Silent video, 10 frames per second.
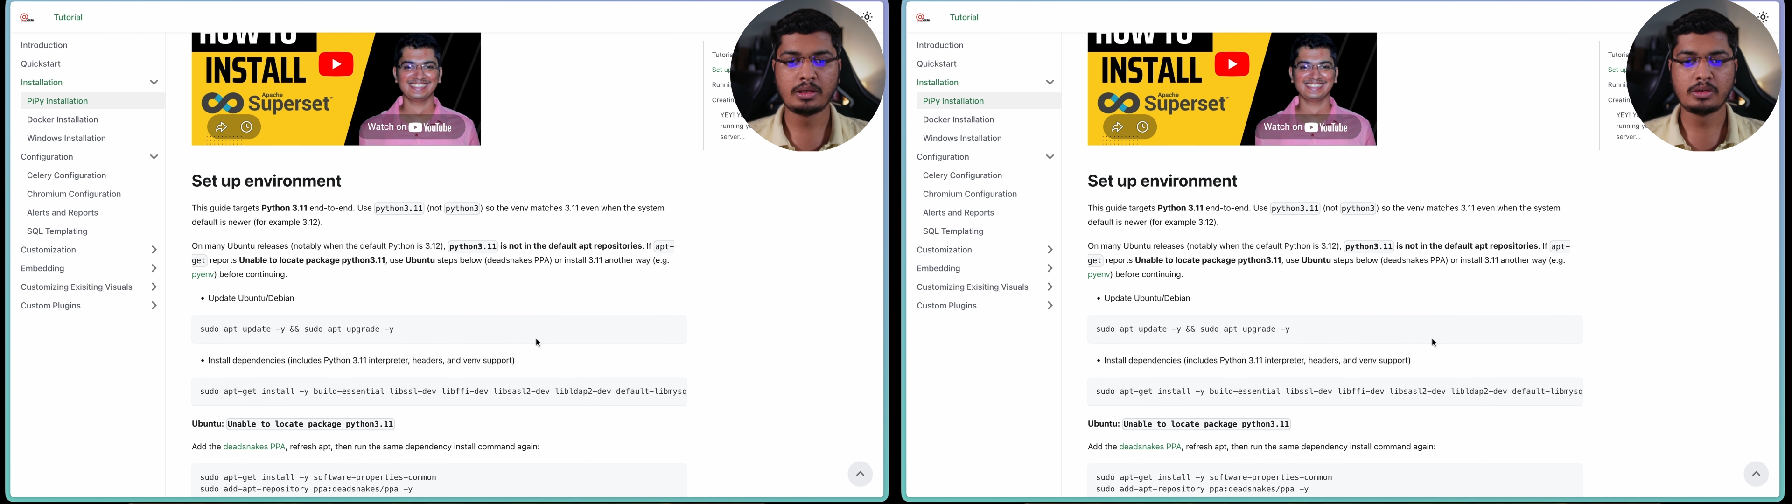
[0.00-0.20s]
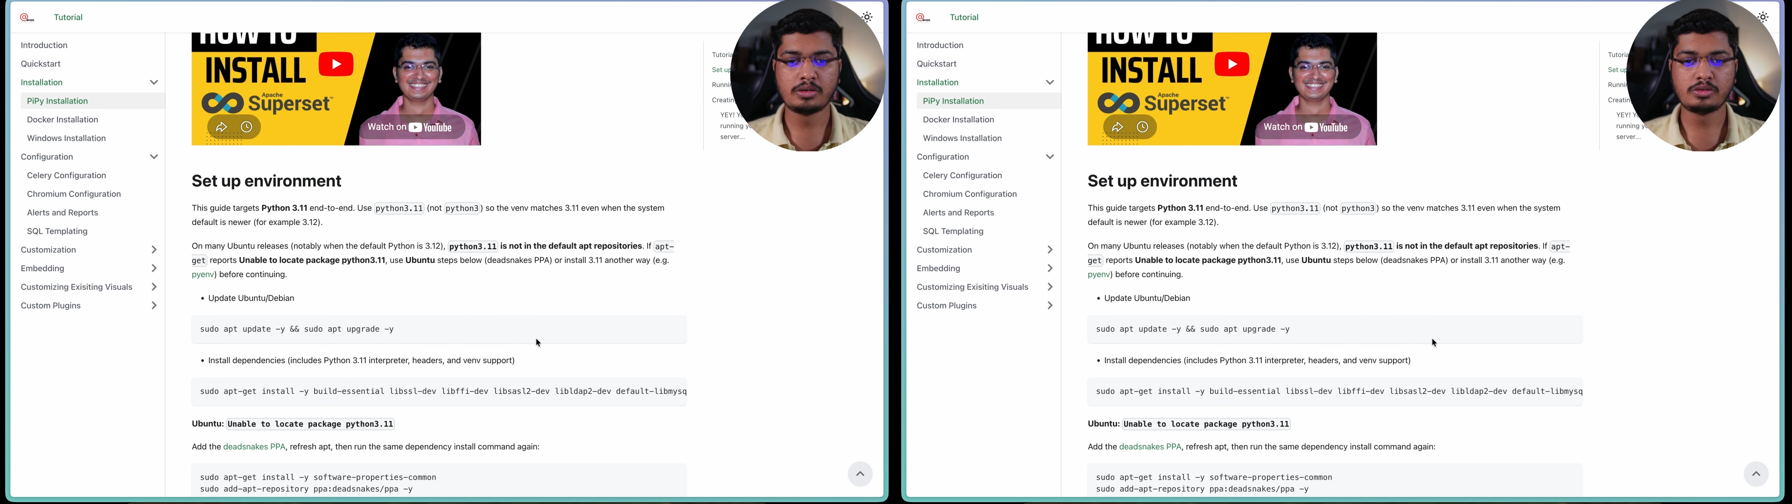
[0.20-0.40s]

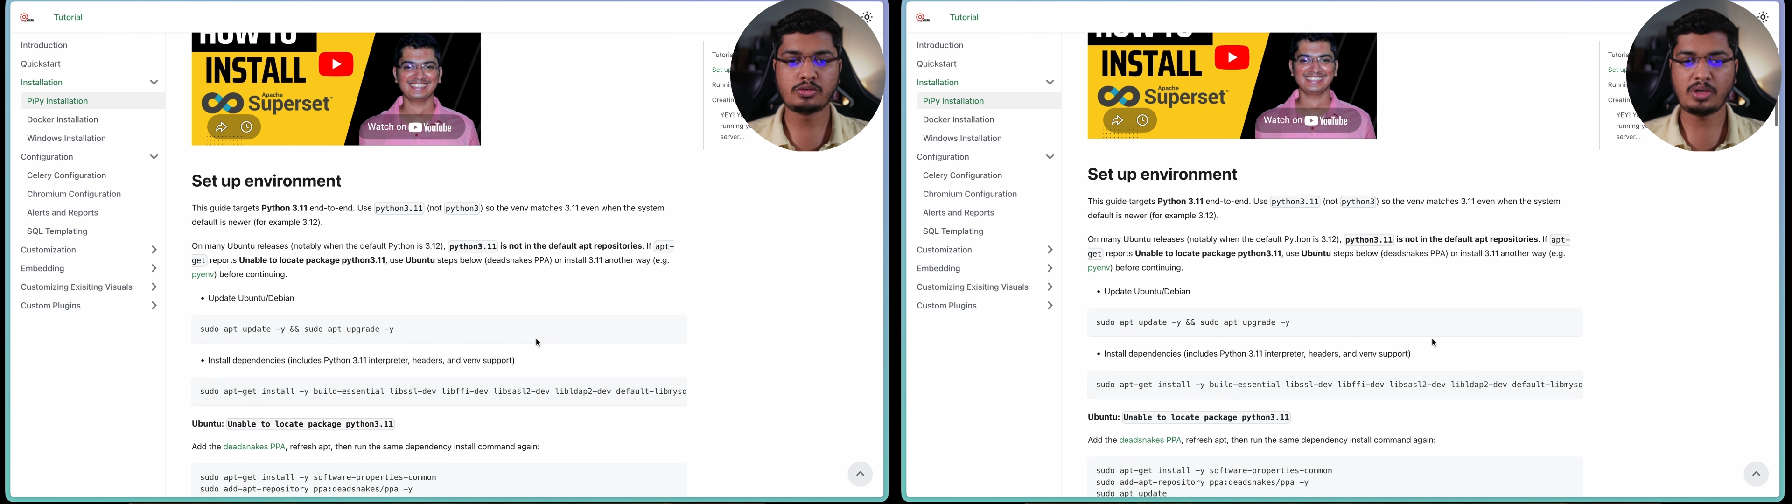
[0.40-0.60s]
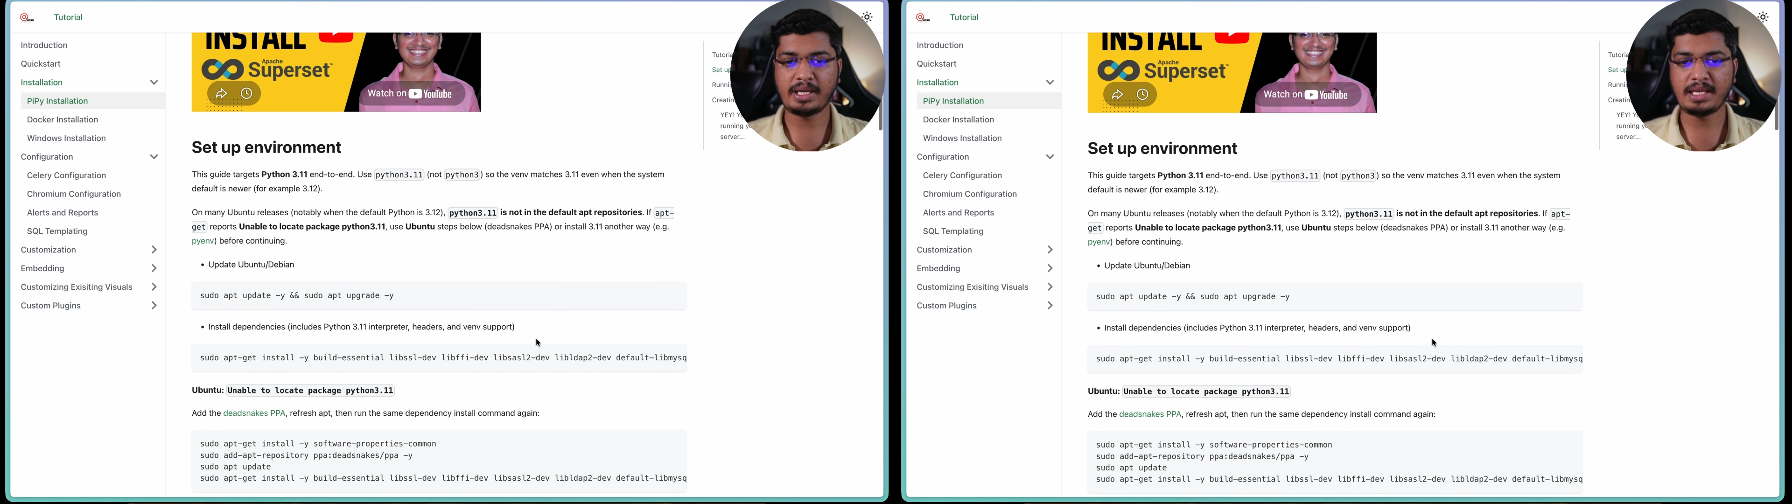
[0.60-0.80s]
So
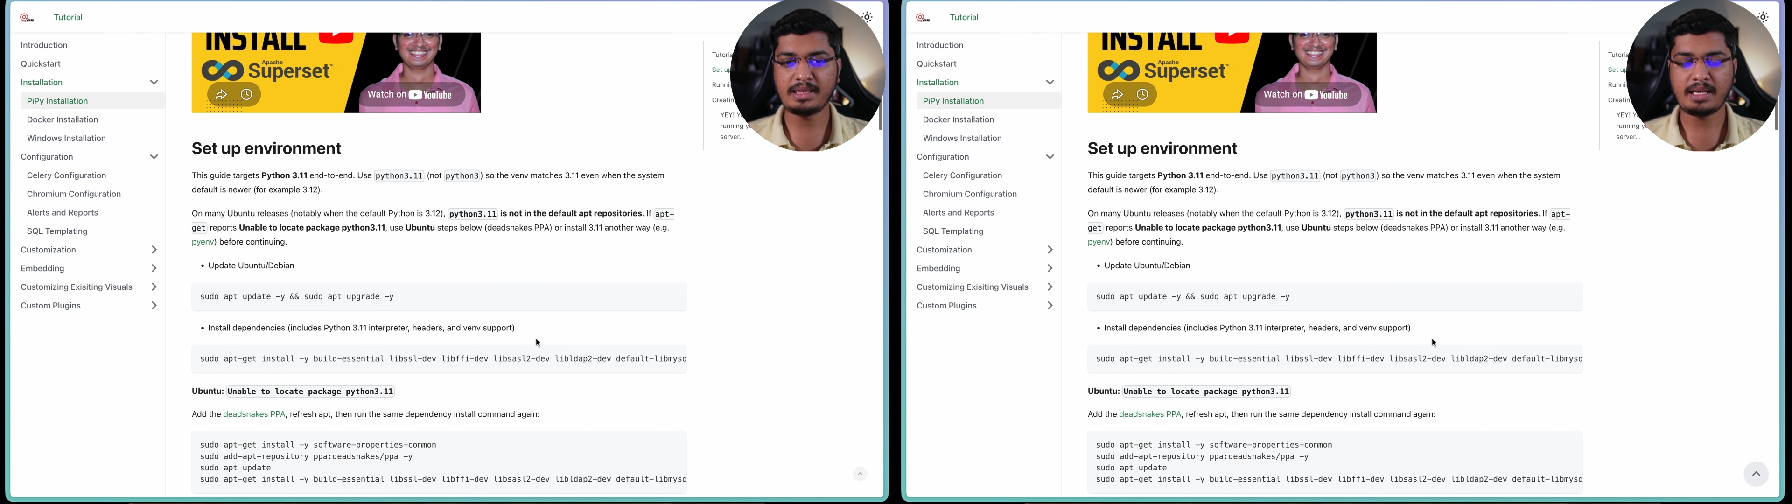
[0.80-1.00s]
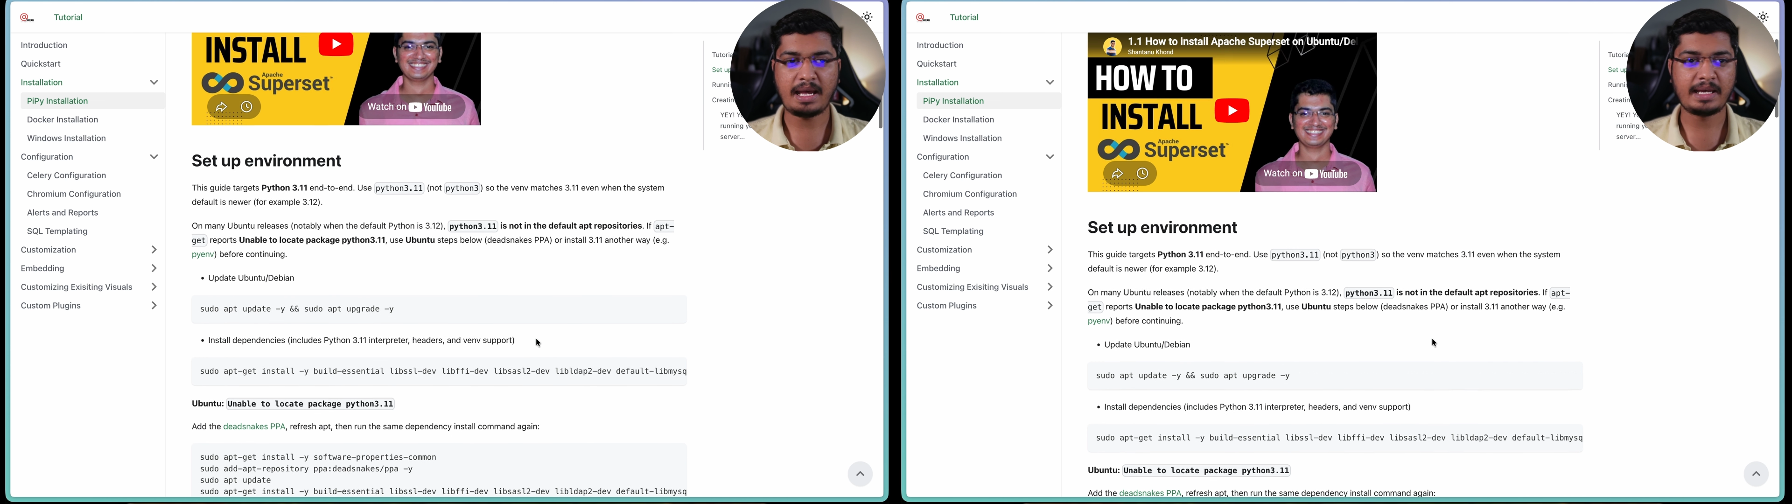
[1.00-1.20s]
again,
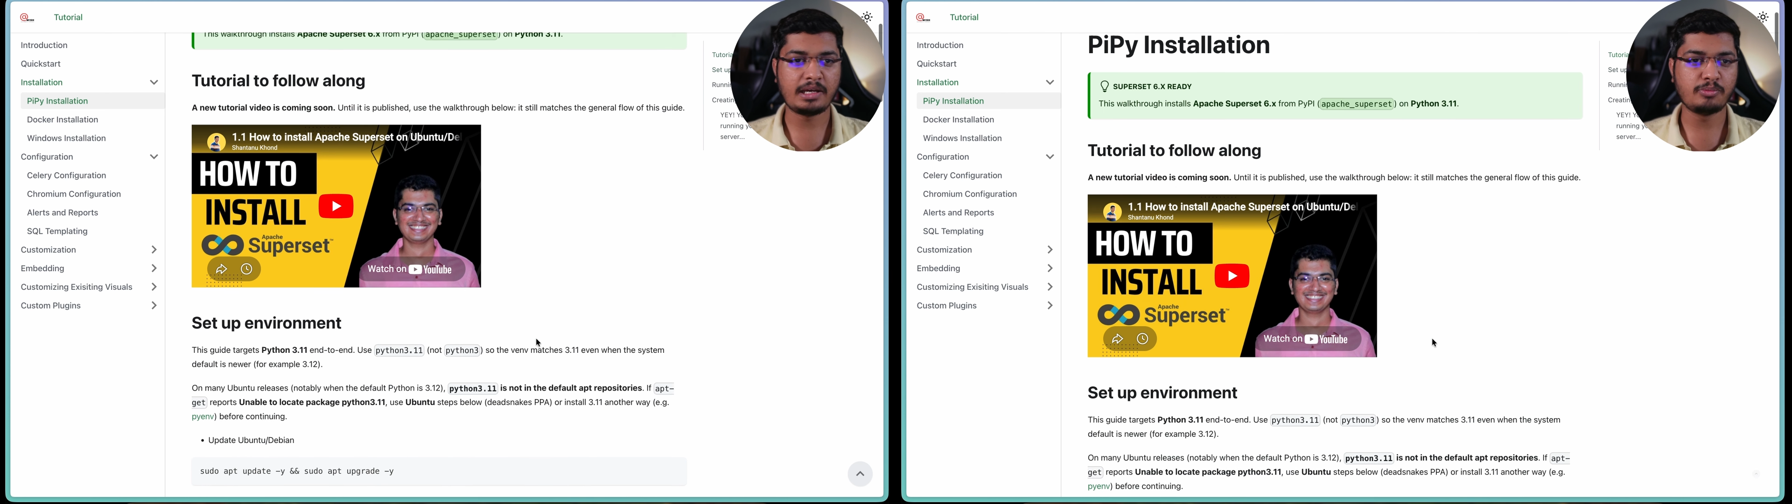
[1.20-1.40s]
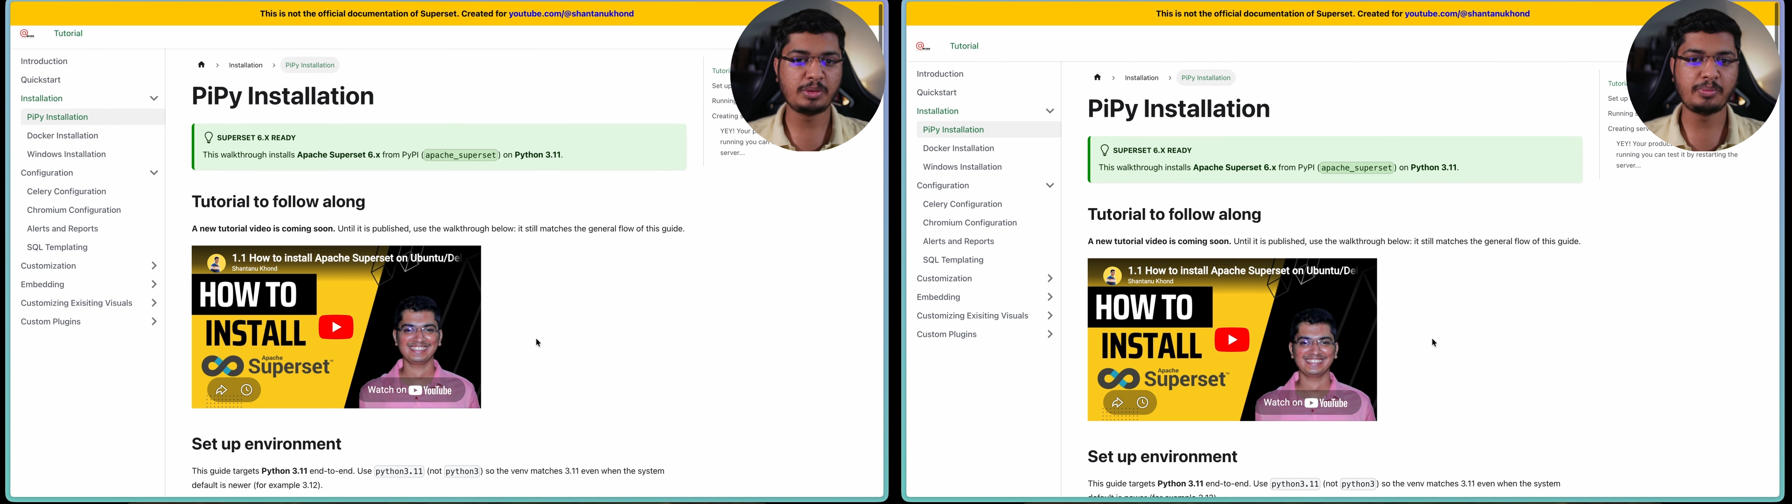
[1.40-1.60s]
I have
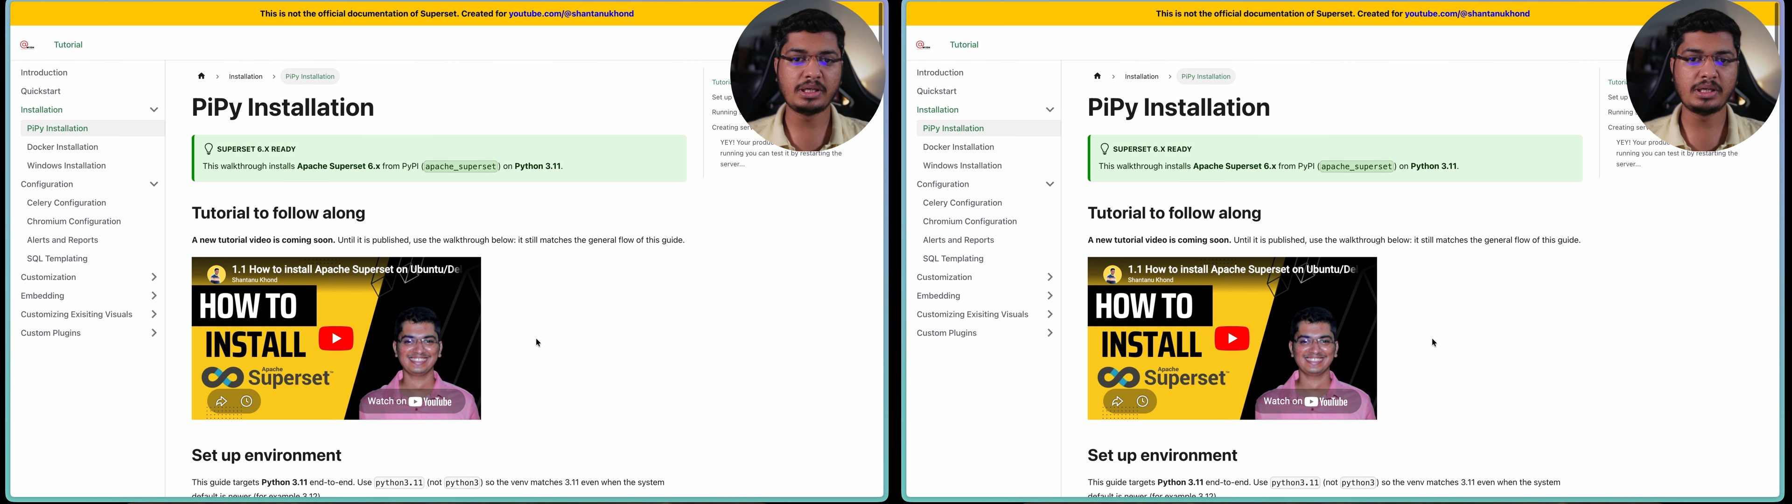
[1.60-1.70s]
prepared